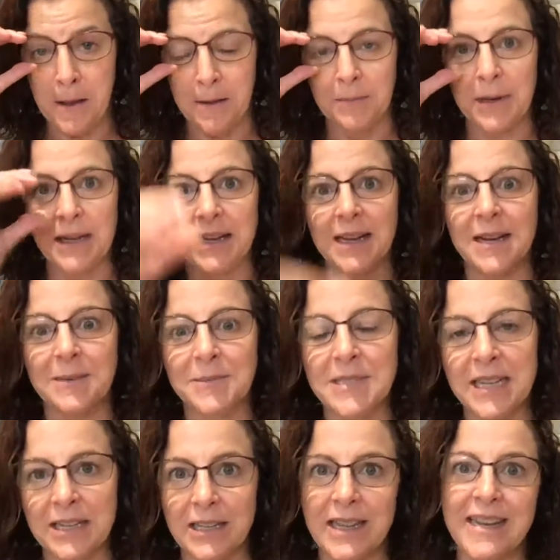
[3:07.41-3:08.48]
But
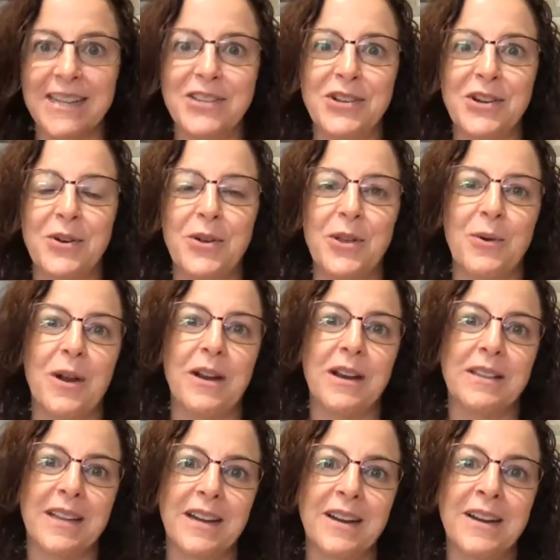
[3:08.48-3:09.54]
single ladies, you know who you are
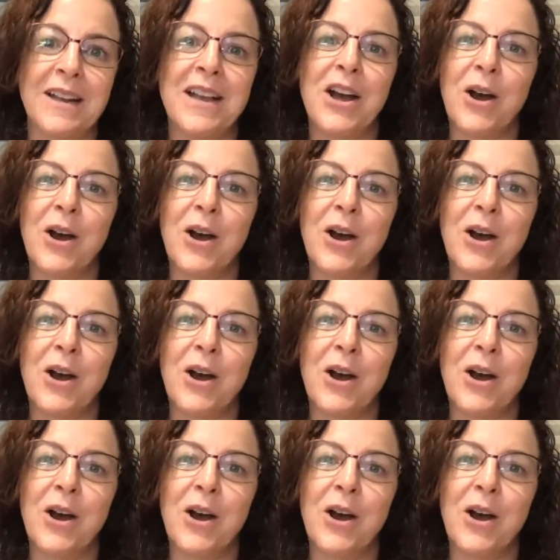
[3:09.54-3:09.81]
out there.